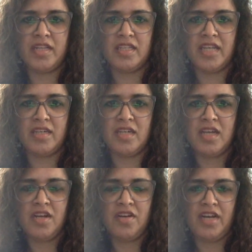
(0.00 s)
I think that
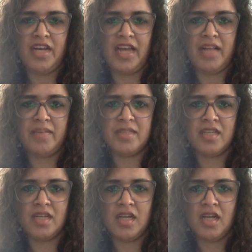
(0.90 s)
really helps
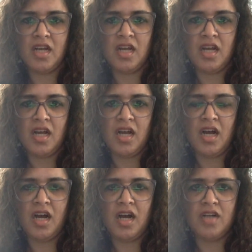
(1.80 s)

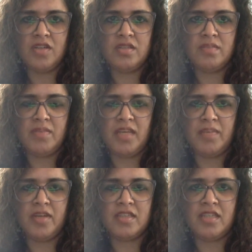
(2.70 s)
me
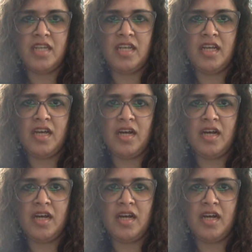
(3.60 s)
personally.